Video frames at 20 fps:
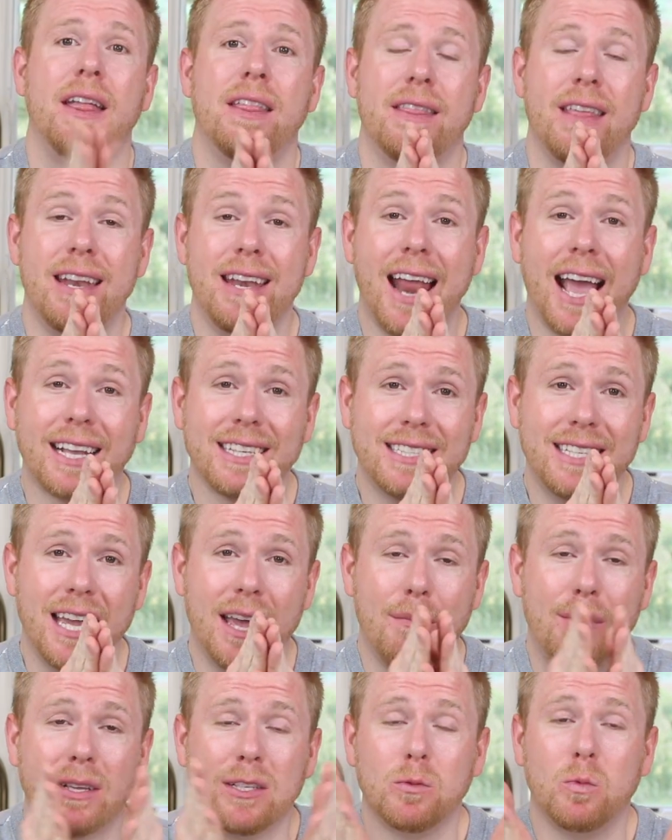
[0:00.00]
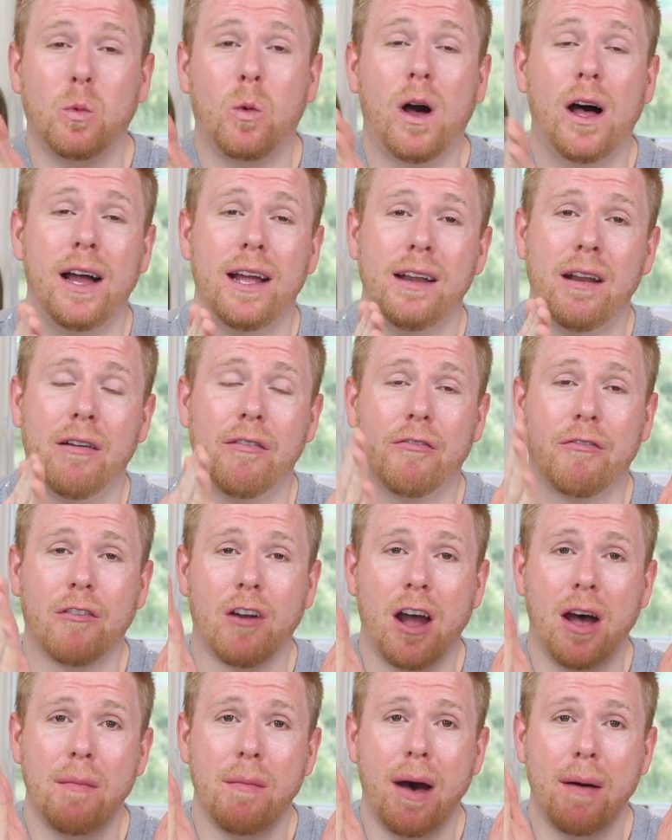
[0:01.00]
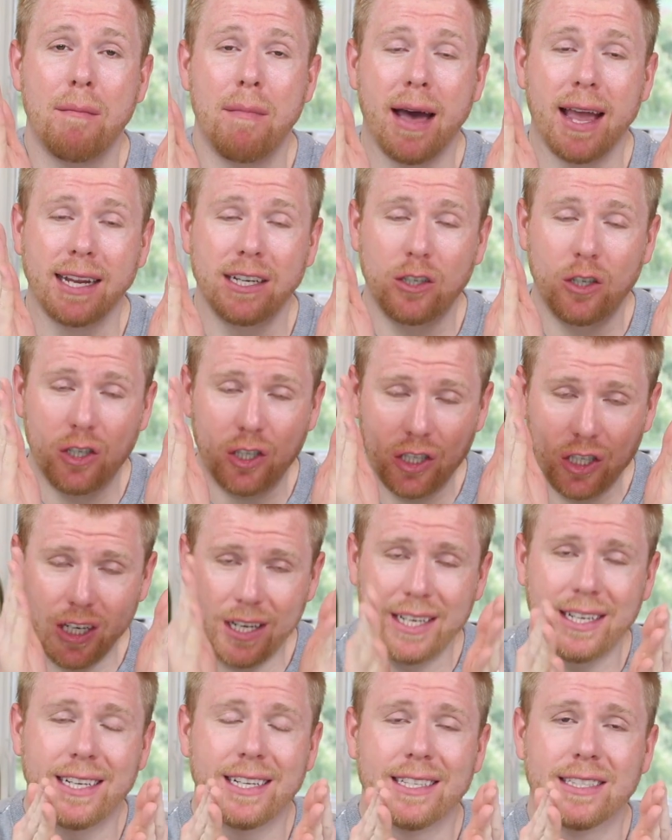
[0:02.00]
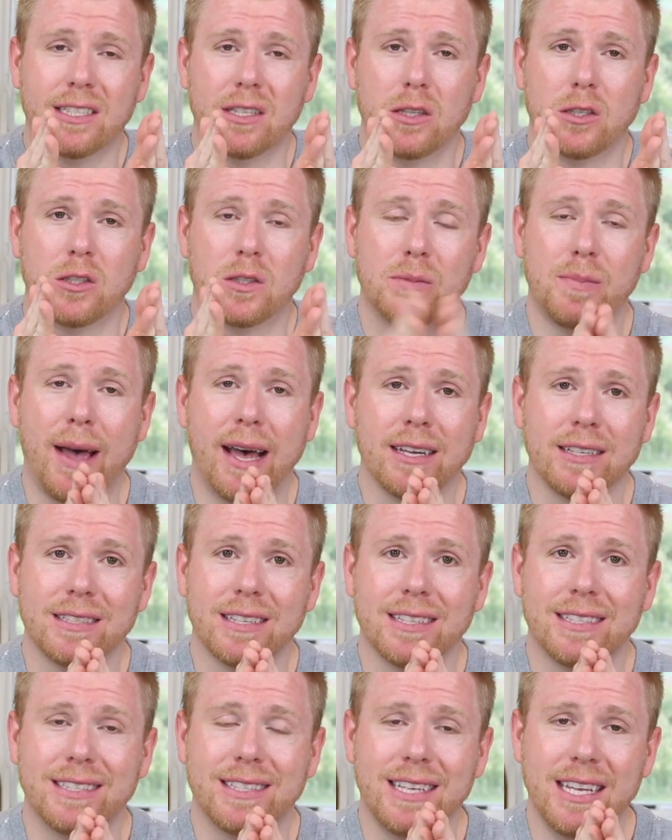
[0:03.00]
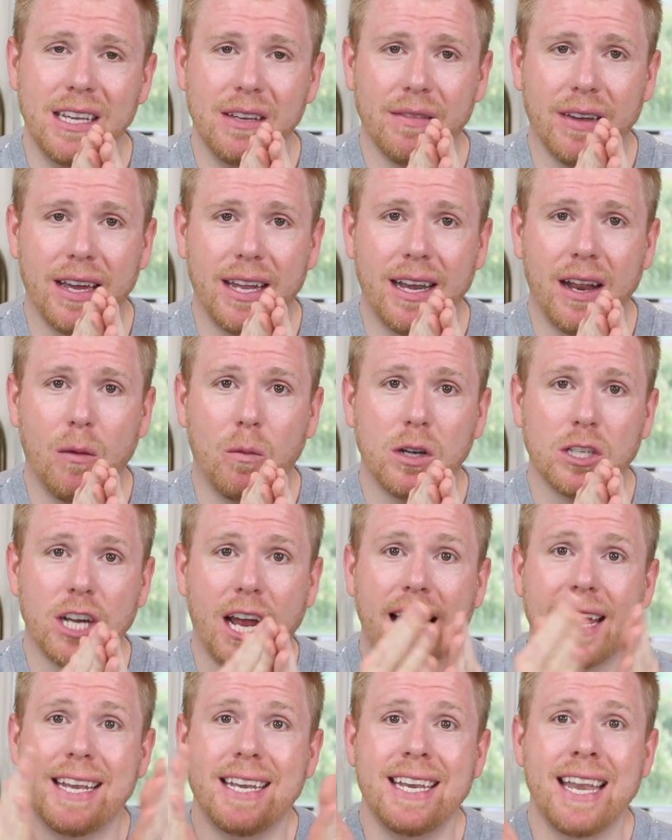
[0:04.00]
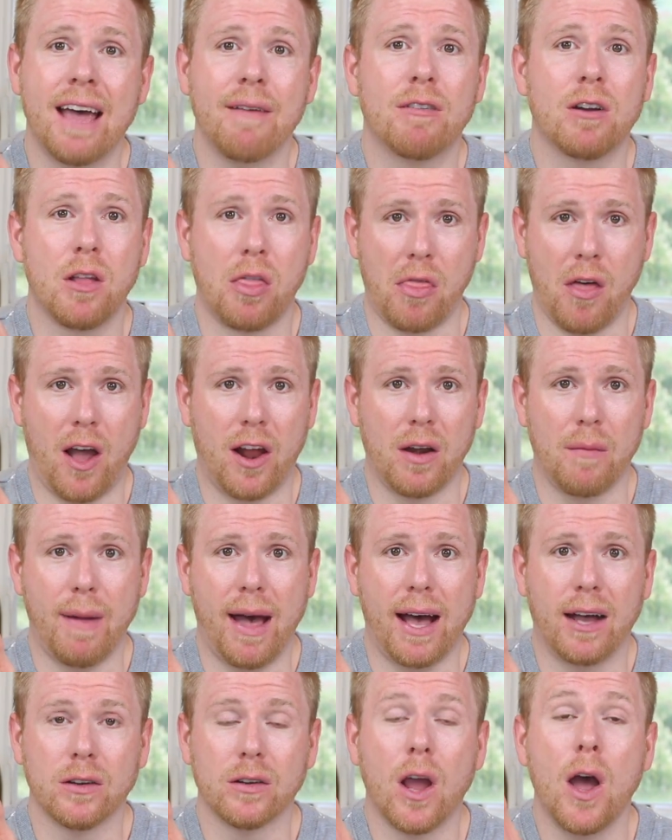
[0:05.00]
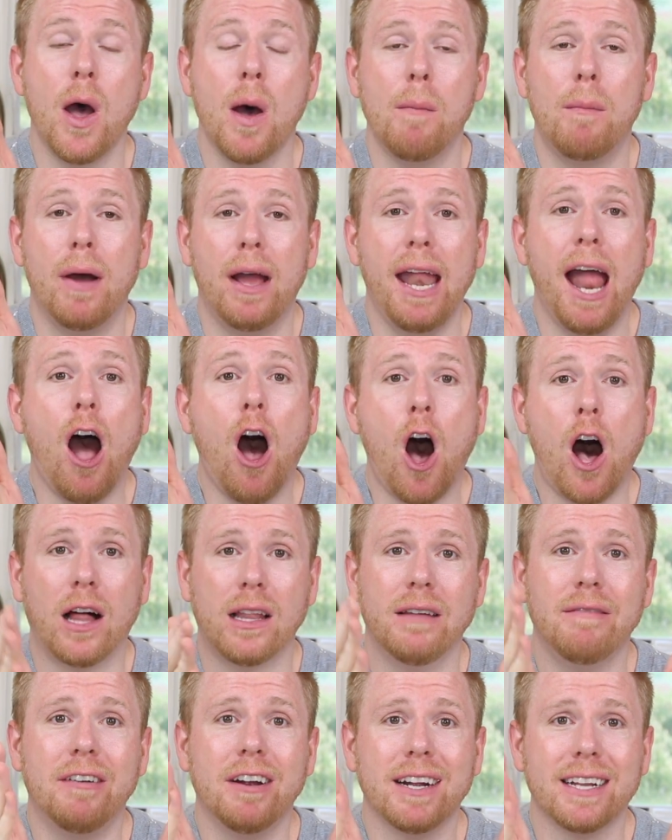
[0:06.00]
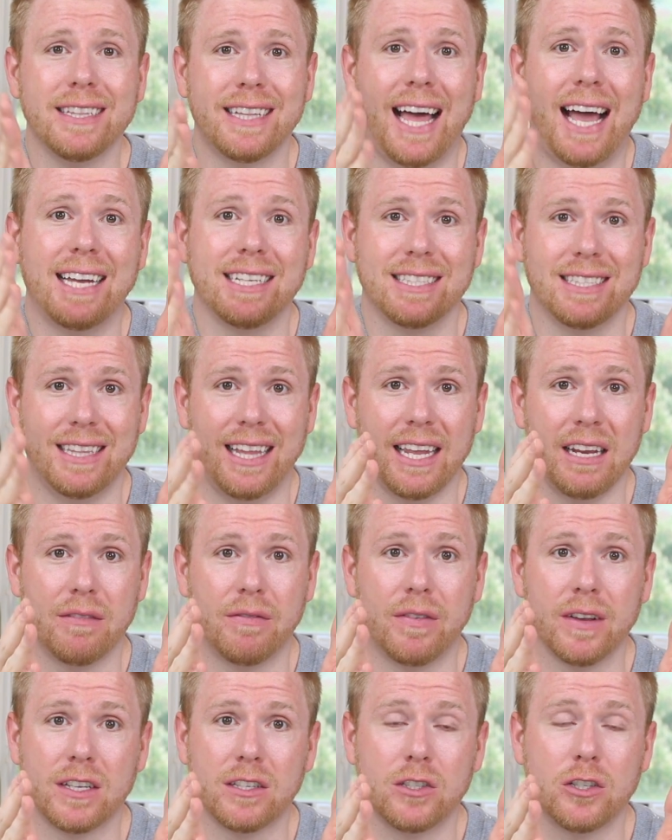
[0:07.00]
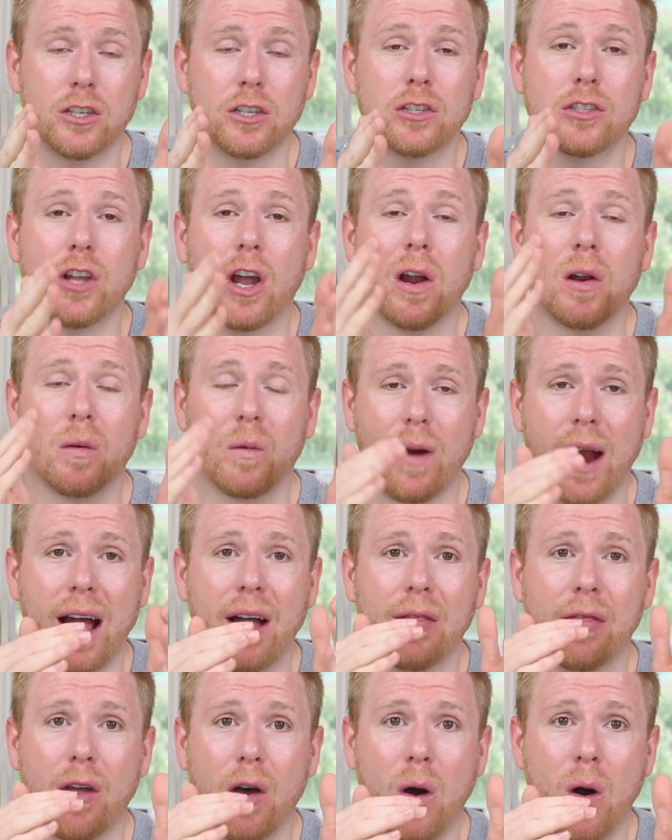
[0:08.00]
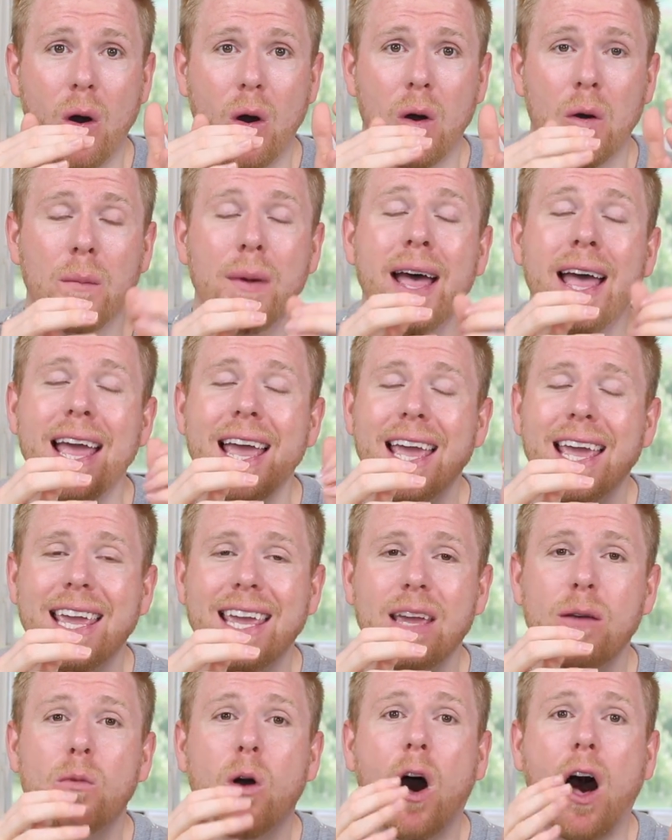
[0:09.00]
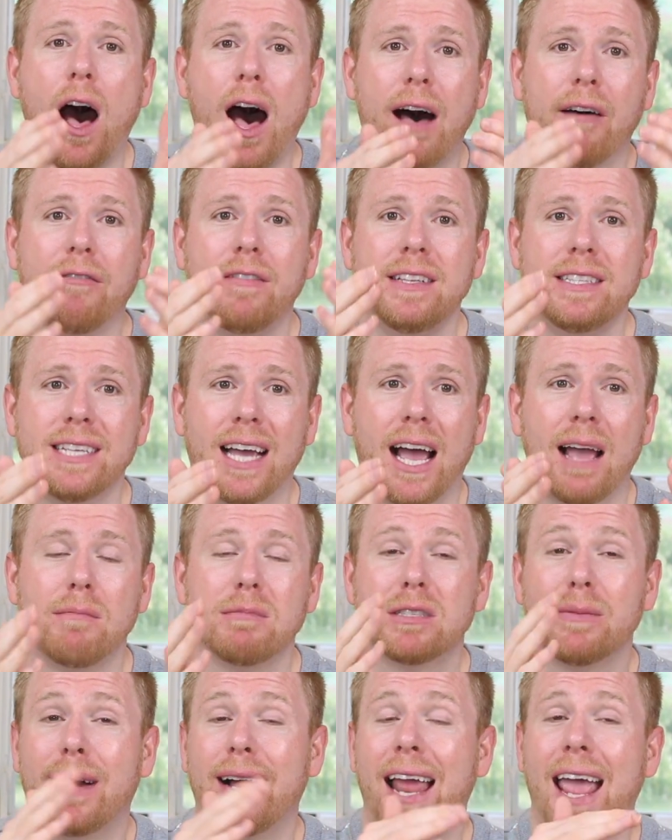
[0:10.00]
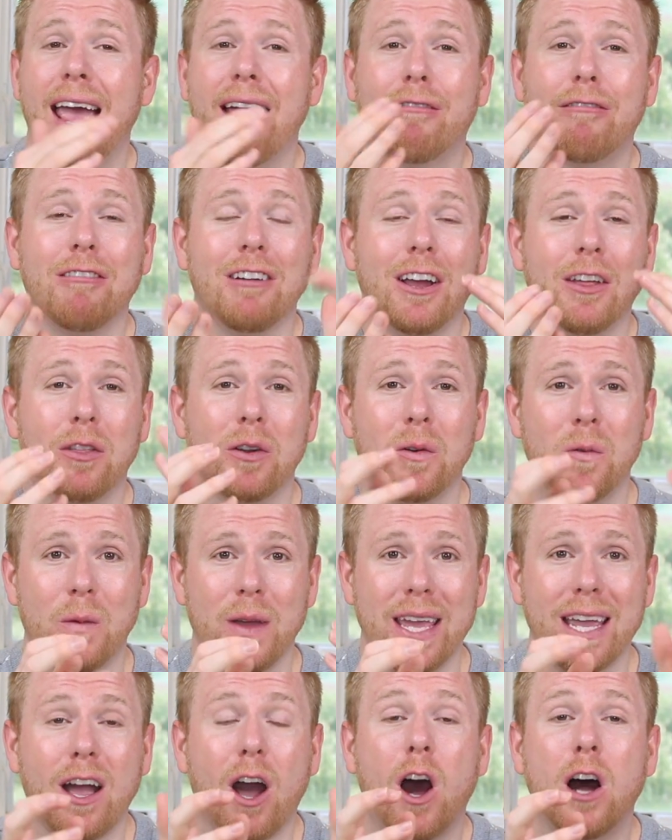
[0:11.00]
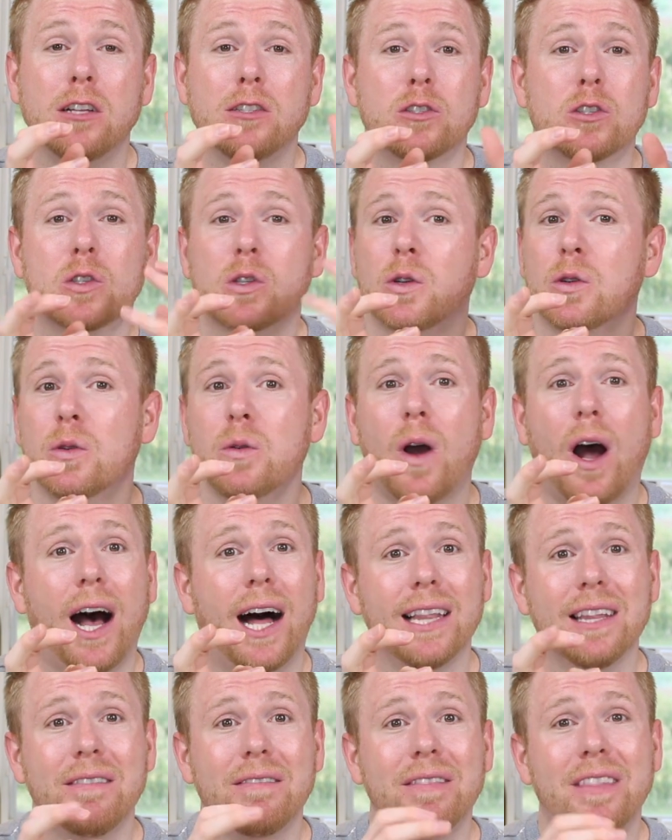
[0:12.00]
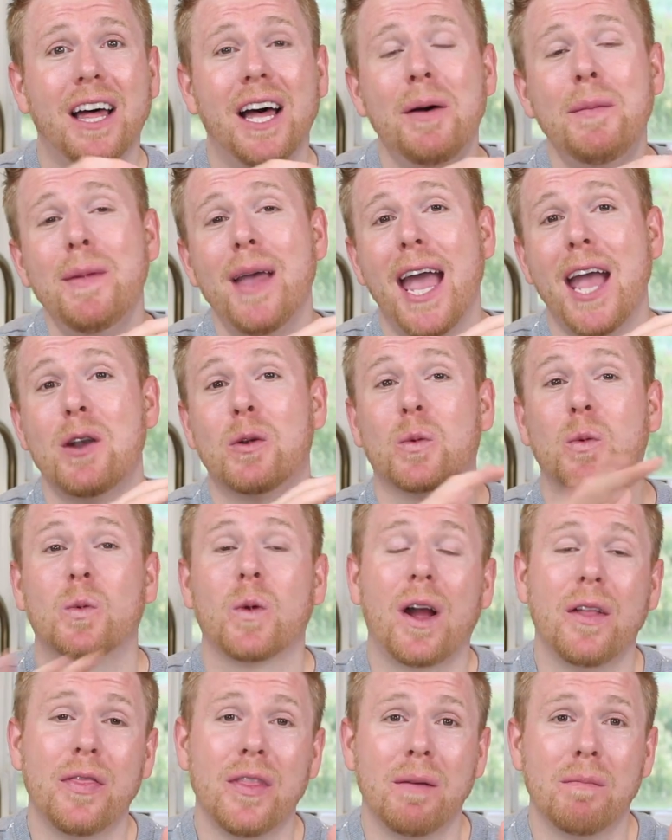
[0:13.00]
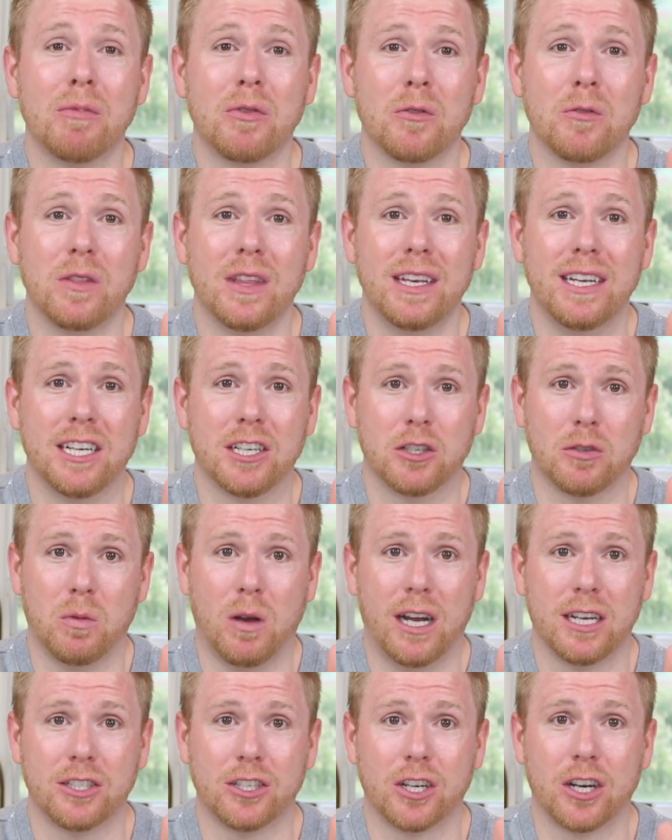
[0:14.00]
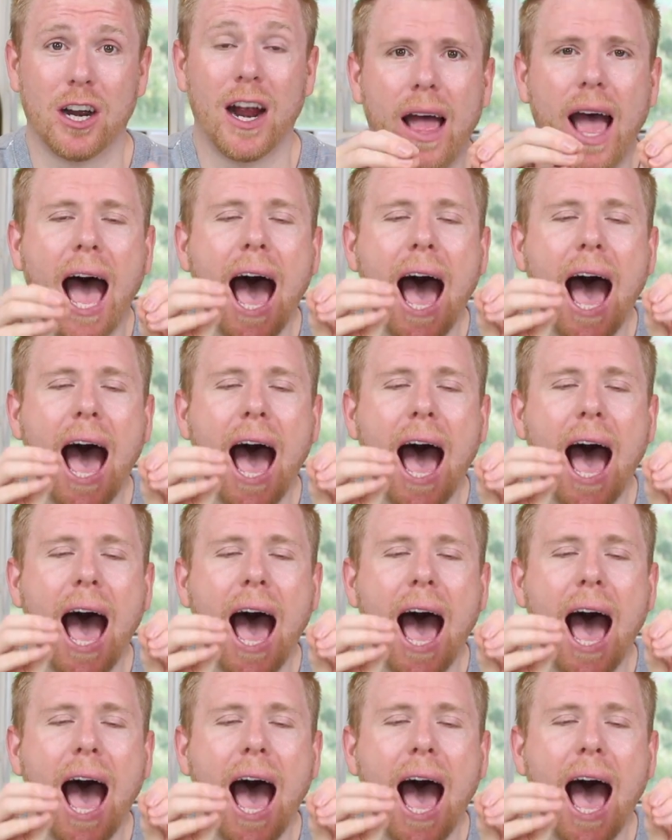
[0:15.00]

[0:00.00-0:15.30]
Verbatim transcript: The next tip is one from my genius spouse, Steven, which I had never thought about, but all of our glass light fixtures around the home, he will oftentimes about every other week unscrew all of them and run them through the dishwasher.